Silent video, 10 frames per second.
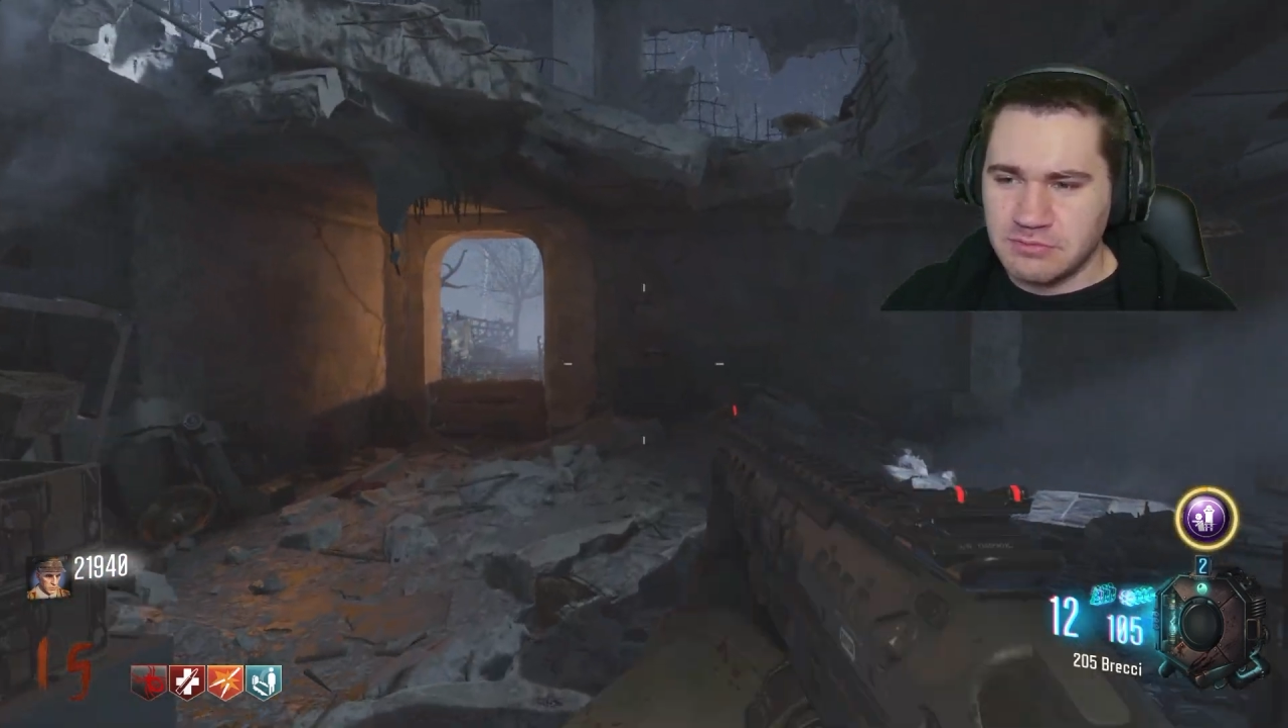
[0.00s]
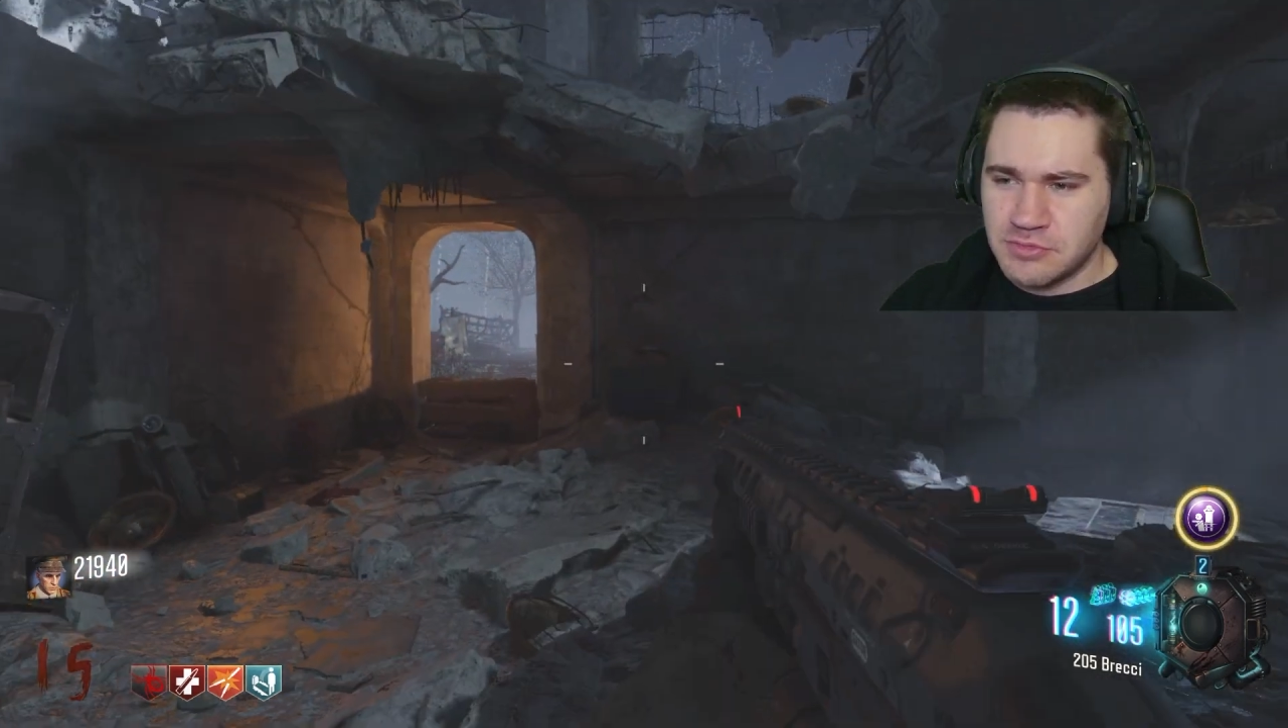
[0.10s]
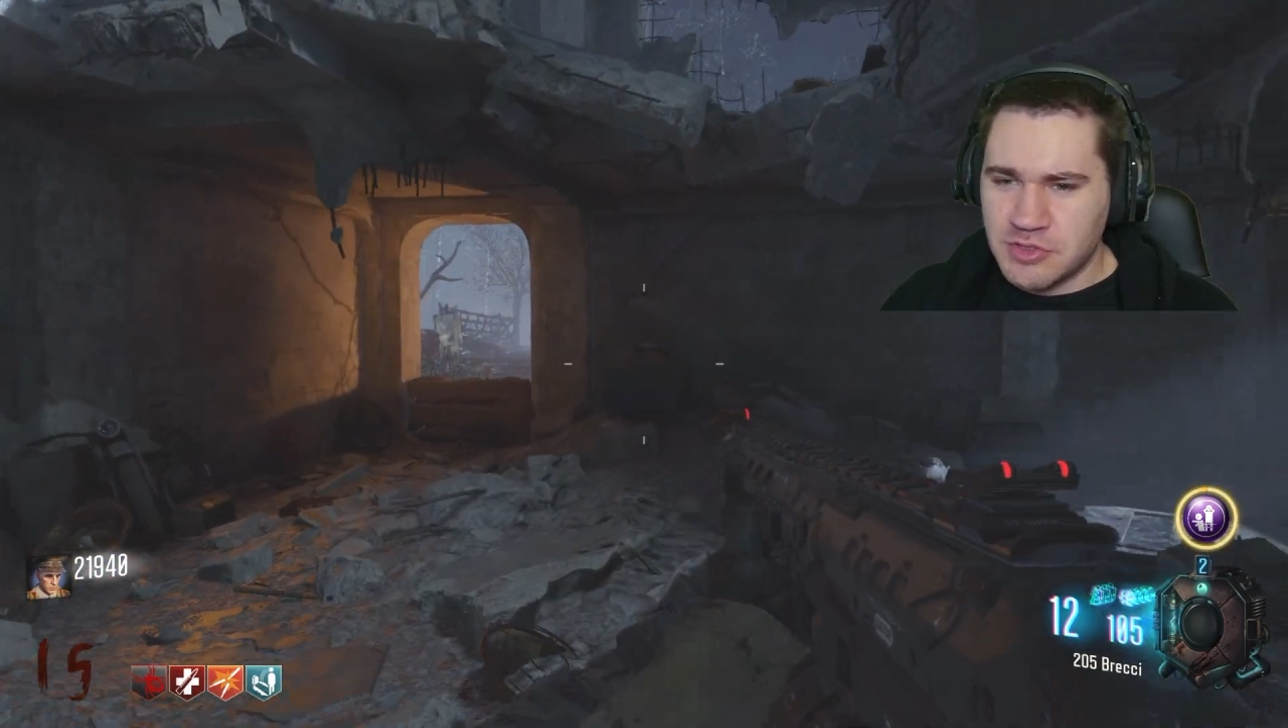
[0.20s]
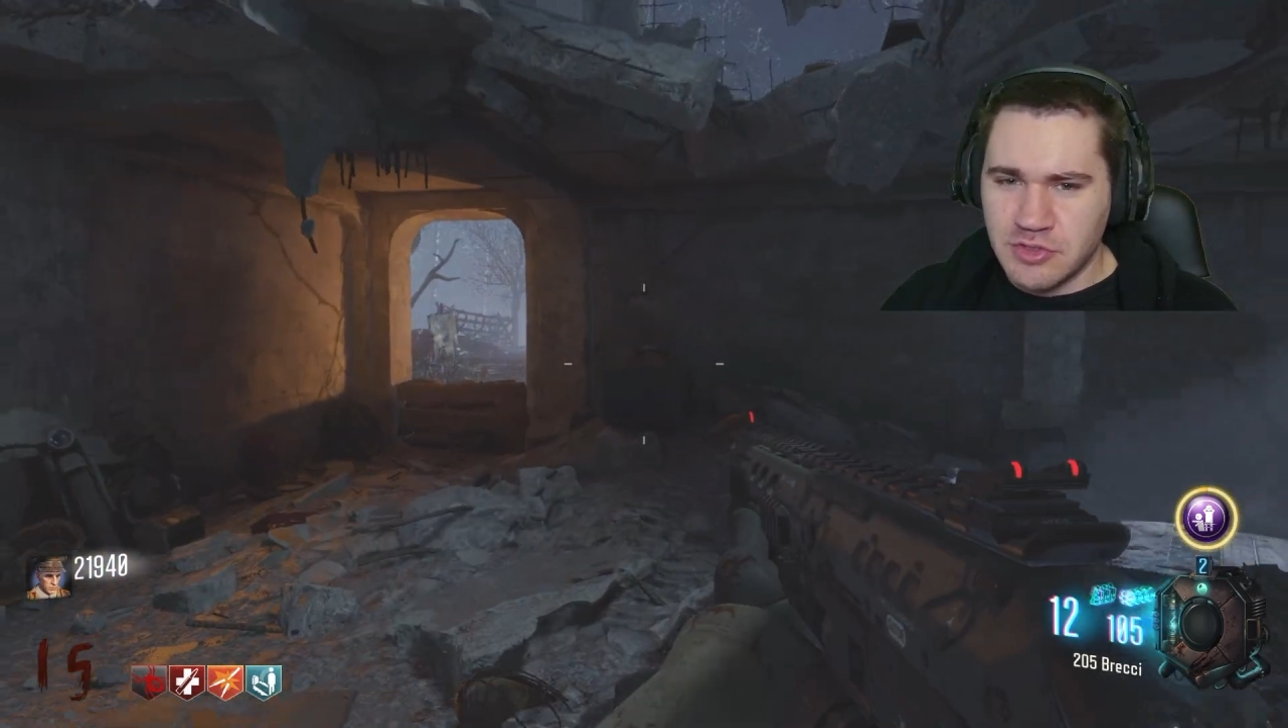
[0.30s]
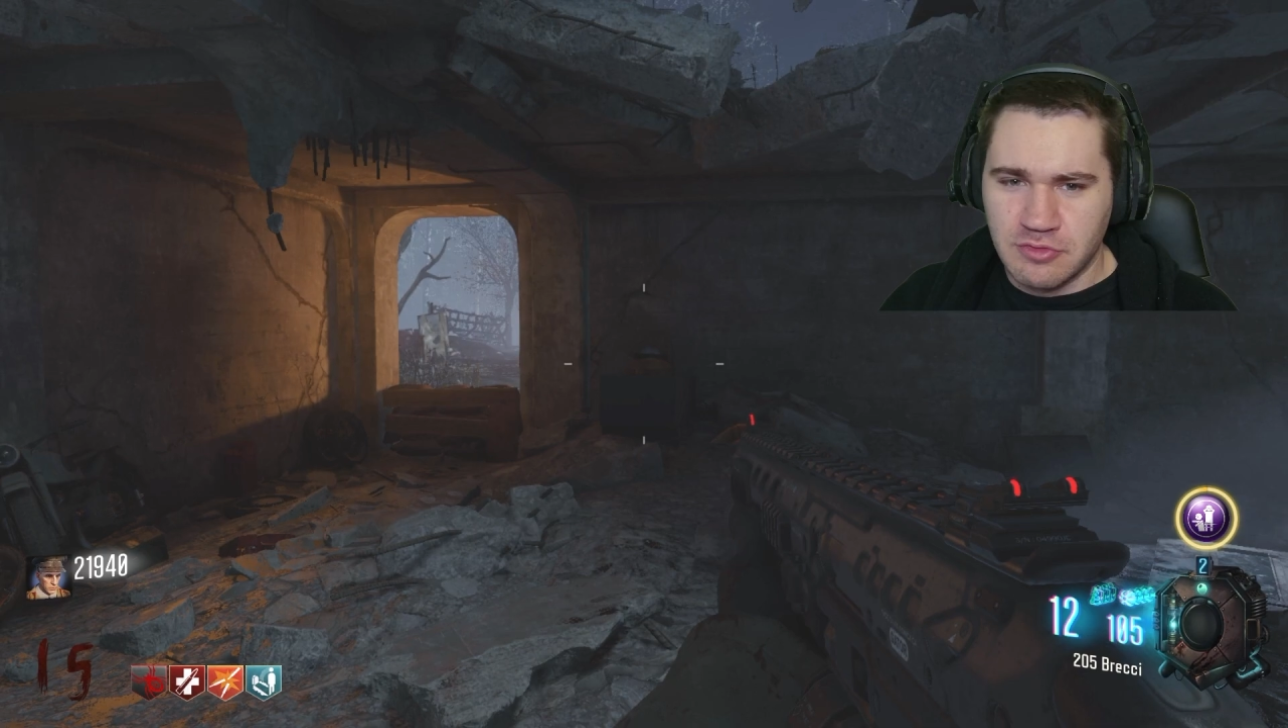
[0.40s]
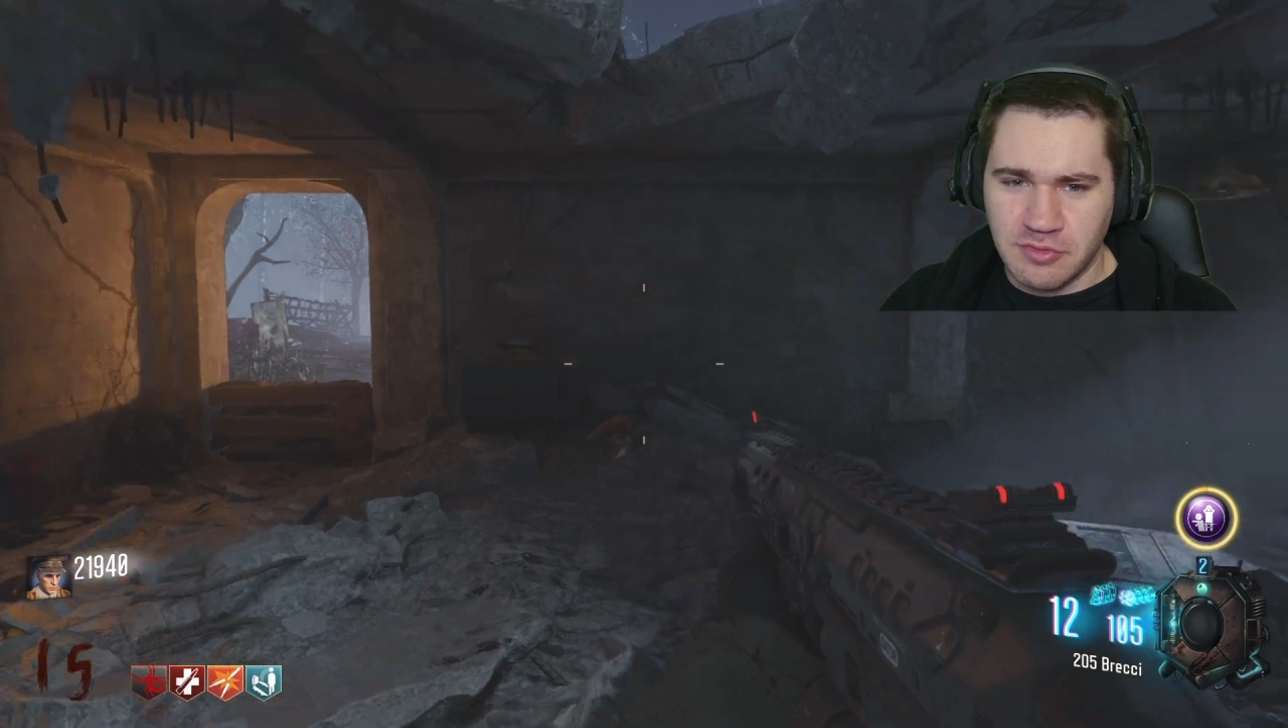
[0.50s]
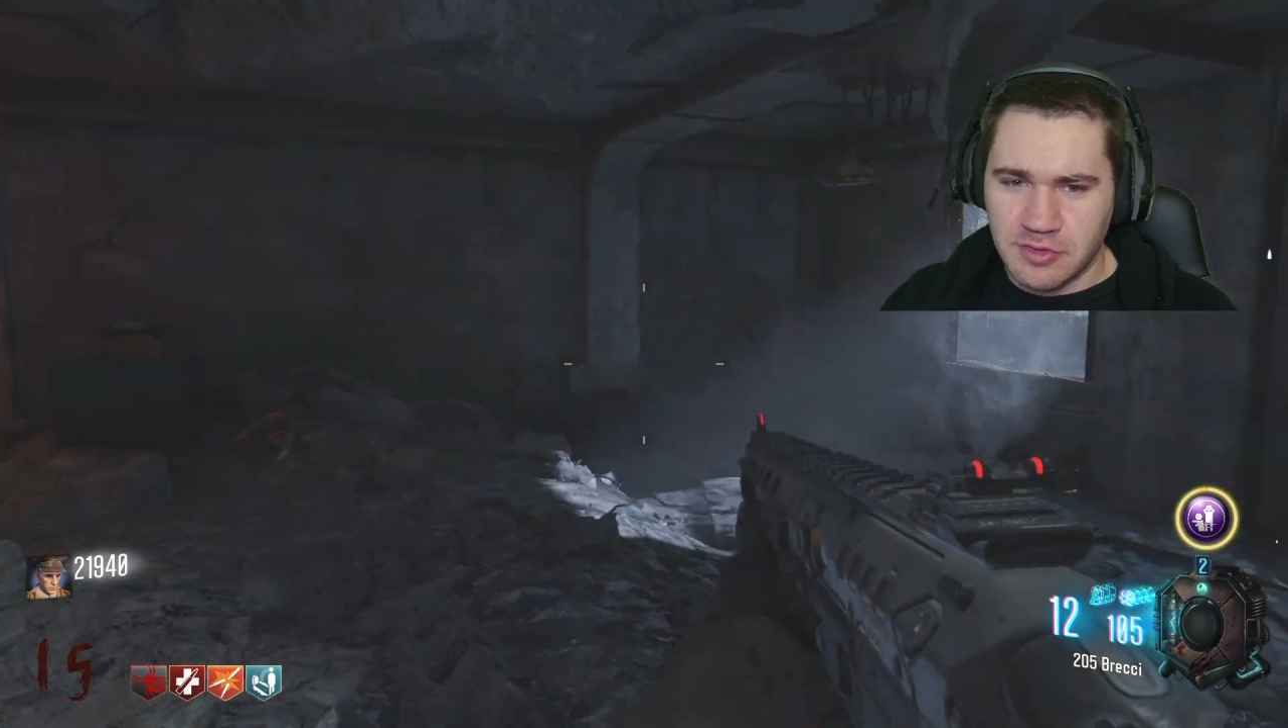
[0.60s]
do or